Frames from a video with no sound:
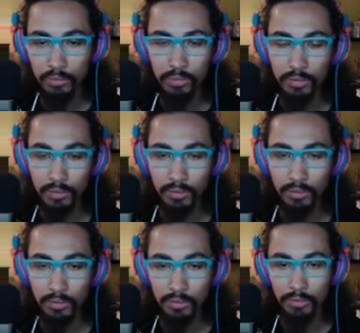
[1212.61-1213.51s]
but they'll
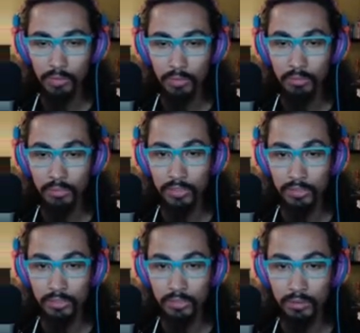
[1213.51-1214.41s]
also come at your
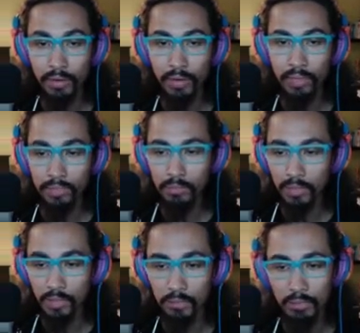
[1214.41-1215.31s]
disadvantage
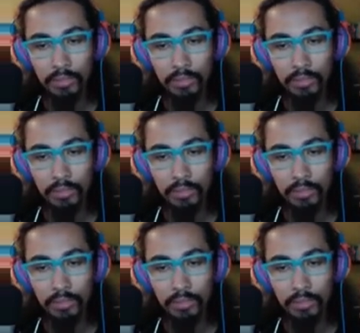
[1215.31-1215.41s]
sometimes.